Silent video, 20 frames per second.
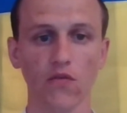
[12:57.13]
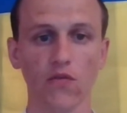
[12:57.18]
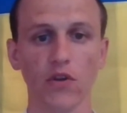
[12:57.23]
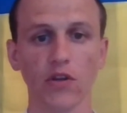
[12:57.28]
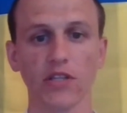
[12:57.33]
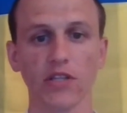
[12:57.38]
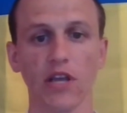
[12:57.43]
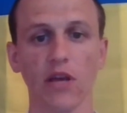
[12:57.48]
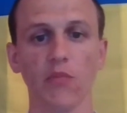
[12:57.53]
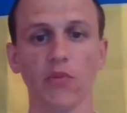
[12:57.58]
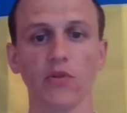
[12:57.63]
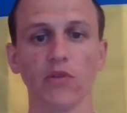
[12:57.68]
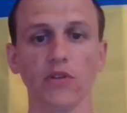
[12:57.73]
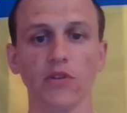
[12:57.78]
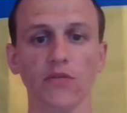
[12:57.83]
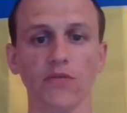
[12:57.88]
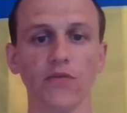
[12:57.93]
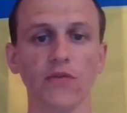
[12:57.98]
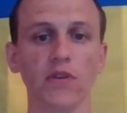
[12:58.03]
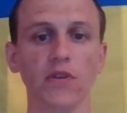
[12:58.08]
For example,
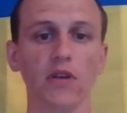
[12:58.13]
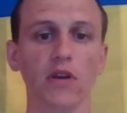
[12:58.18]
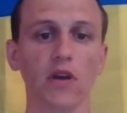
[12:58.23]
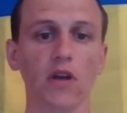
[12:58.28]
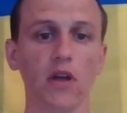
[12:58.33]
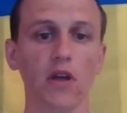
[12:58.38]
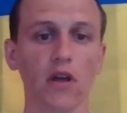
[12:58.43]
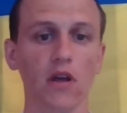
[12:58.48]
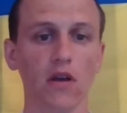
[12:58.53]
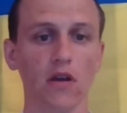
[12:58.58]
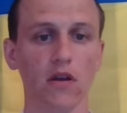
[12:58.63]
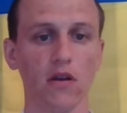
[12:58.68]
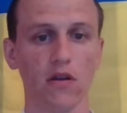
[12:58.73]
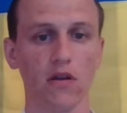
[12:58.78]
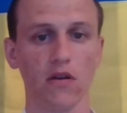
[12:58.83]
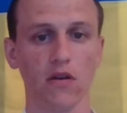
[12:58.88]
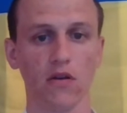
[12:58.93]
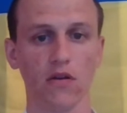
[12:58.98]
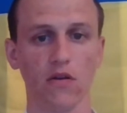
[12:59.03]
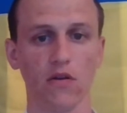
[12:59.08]
if we
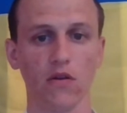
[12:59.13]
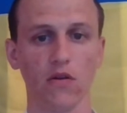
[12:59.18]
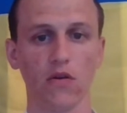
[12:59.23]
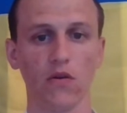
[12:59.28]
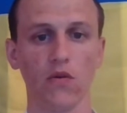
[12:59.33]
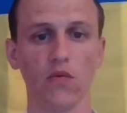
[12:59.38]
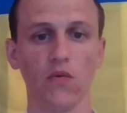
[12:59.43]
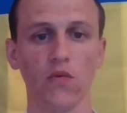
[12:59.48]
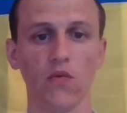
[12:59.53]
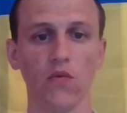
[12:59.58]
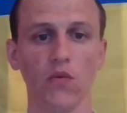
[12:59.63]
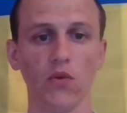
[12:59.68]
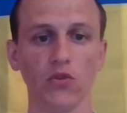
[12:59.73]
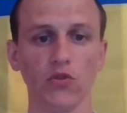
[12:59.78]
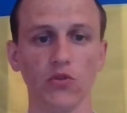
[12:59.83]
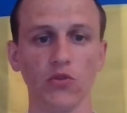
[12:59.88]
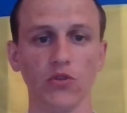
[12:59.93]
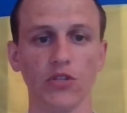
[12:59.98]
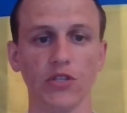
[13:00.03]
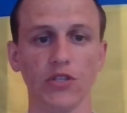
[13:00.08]

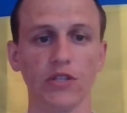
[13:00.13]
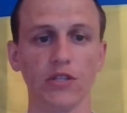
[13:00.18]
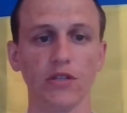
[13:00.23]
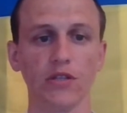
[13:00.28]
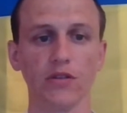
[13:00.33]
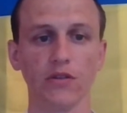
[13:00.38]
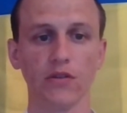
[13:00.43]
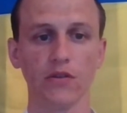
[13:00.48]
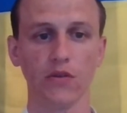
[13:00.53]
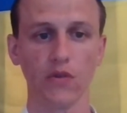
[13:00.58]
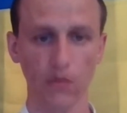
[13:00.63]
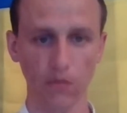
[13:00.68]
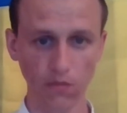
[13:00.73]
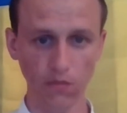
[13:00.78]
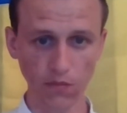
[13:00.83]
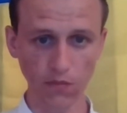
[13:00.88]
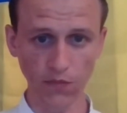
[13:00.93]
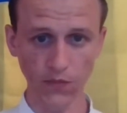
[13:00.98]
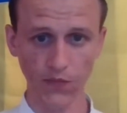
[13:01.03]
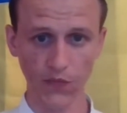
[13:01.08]
want
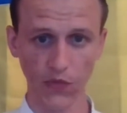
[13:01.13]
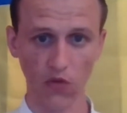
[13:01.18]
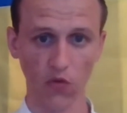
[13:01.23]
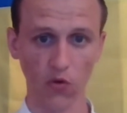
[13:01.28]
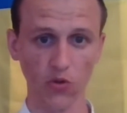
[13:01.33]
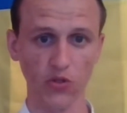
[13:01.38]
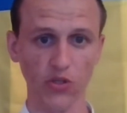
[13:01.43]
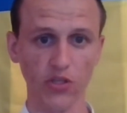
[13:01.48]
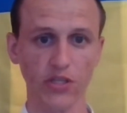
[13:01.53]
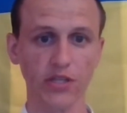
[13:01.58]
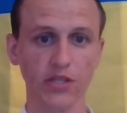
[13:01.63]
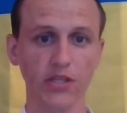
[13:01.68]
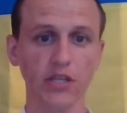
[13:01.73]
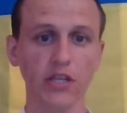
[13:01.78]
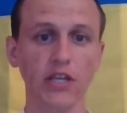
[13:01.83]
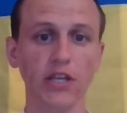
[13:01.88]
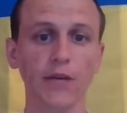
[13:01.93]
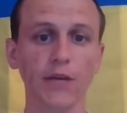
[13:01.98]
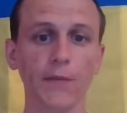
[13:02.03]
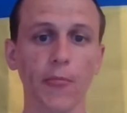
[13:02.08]
to
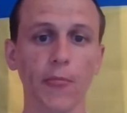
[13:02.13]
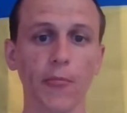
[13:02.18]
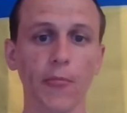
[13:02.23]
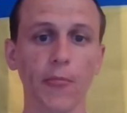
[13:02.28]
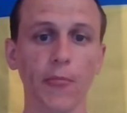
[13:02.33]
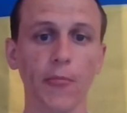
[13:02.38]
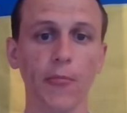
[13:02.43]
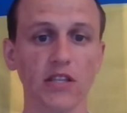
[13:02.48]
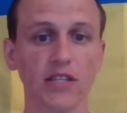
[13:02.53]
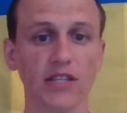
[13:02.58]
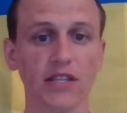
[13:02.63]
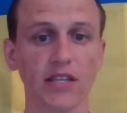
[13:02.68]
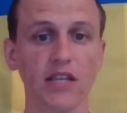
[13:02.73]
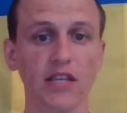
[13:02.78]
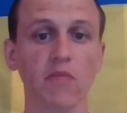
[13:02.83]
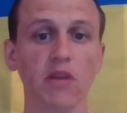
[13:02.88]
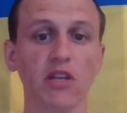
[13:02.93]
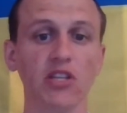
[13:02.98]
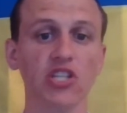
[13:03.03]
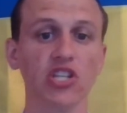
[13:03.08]
see
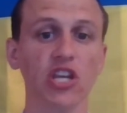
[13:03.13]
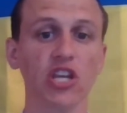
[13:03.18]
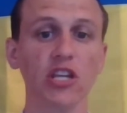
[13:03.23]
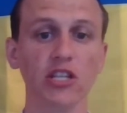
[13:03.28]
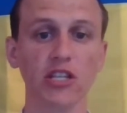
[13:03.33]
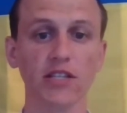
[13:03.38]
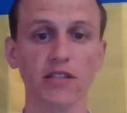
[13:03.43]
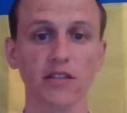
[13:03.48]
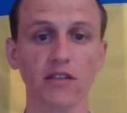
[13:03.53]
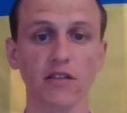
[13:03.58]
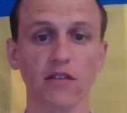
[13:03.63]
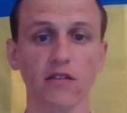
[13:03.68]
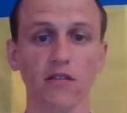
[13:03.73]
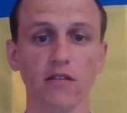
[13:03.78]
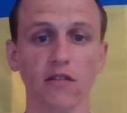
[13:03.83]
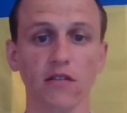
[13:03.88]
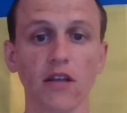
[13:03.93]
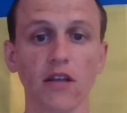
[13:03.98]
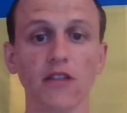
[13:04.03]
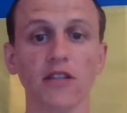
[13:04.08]
schema changes,
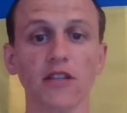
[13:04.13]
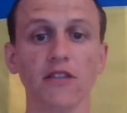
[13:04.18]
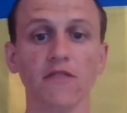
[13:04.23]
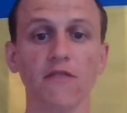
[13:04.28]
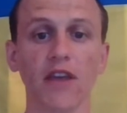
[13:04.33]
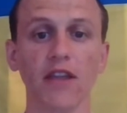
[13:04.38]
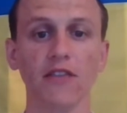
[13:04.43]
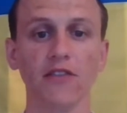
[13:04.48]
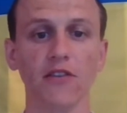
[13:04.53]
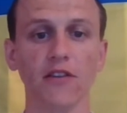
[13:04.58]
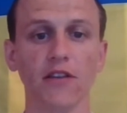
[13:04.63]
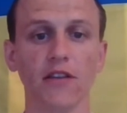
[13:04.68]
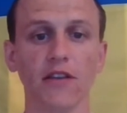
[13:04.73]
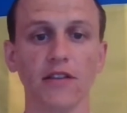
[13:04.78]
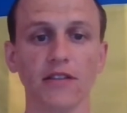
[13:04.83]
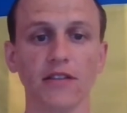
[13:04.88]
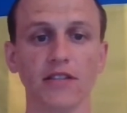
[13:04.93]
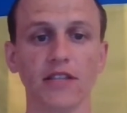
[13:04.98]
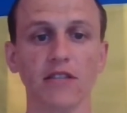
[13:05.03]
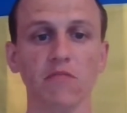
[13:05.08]
that inventory,
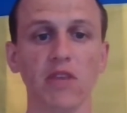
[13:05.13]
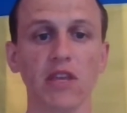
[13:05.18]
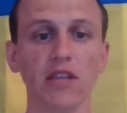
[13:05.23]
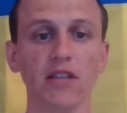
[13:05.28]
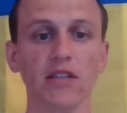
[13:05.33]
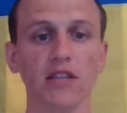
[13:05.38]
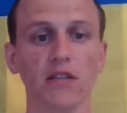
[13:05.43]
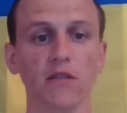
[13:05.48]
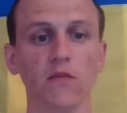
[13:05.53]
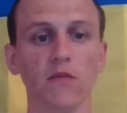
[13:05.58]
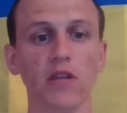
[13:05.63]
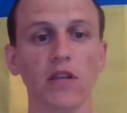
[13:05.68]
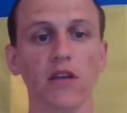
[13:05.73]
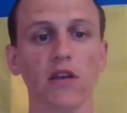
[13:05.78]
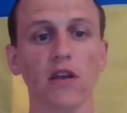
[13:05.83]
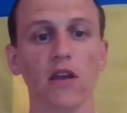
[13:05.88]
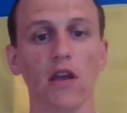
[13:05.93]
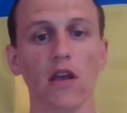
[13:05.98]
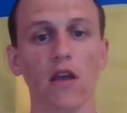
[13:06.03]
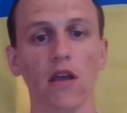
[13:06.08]
that means that
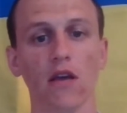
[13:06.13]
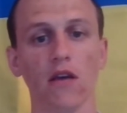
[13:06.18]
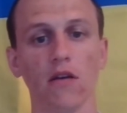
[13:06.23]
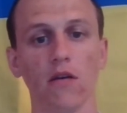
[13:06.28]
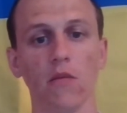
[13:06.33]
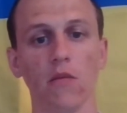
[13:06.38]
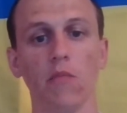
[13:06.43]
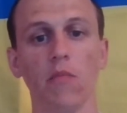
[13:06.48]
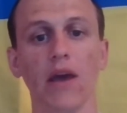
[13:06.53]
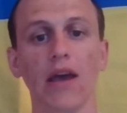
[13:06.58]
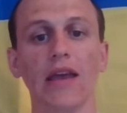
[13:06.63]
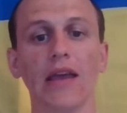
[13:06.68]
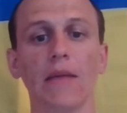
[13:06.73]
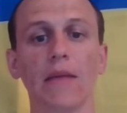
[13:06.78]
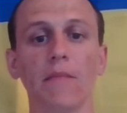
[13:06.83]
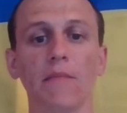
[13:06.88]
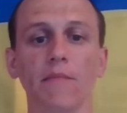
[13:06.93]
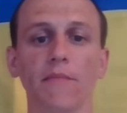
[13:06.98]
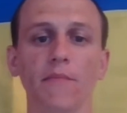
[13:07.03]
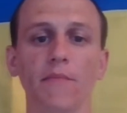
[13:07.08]
we by
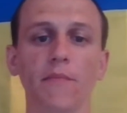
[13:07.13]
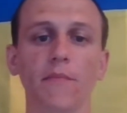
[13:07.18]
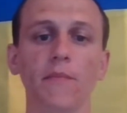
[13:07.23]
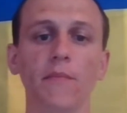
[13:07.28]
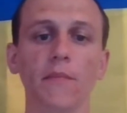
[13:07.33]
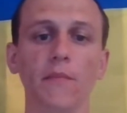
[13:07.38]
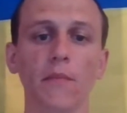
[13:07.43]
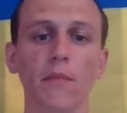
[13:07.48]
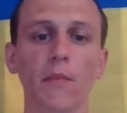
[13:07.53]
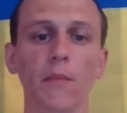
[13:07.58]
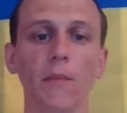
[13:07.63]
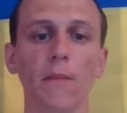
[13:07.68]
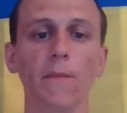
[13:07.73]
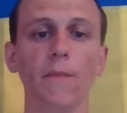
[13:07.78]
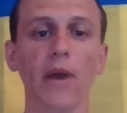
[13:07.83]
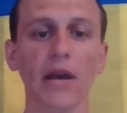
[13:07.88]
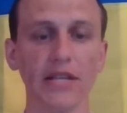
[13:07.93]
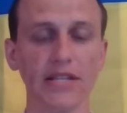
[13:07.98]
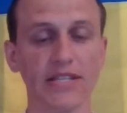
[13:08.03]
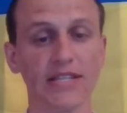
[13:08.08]

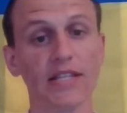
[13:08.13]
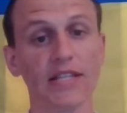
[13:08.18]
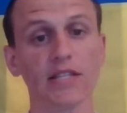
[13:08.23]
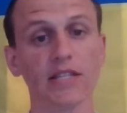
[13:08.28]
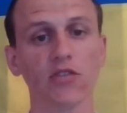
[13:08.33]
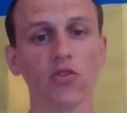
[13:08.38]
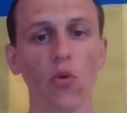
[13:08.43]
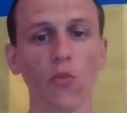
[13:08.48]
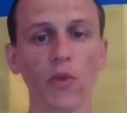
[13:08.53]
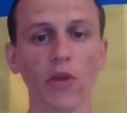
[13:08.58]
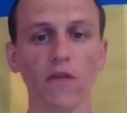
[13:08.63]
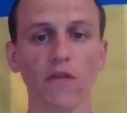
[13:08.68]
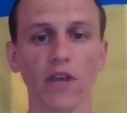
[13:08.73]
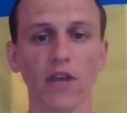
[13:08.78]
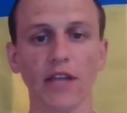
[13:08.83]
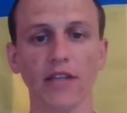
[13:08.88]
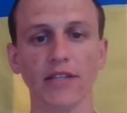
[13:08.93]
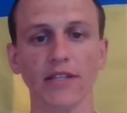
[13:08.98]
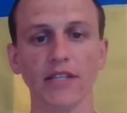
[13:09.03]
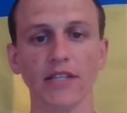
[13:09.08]
this topic we
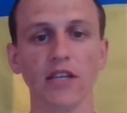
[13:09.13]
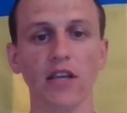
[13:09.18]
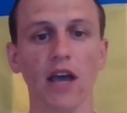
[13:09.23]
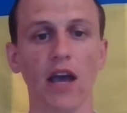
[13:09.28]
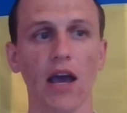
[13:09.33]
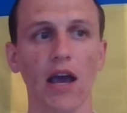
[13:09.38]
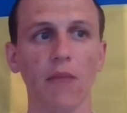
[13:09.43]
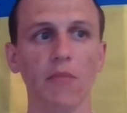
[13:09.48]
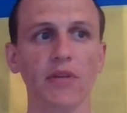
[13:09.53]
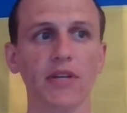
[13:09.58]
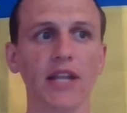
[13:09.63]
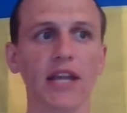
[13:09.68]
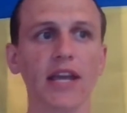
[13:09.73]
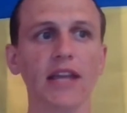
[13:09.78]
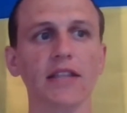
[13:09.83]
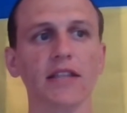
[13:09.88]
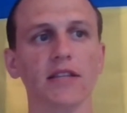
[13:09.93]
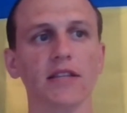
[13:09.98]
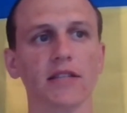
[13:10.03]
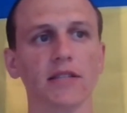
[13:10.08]
can see
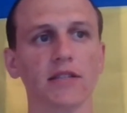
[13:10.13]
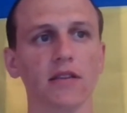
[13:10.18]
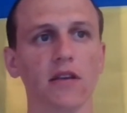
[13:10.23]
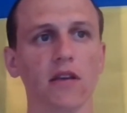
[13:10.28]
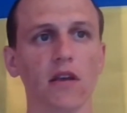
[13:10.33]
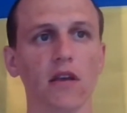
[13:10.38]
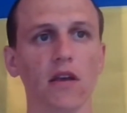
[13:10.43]
updated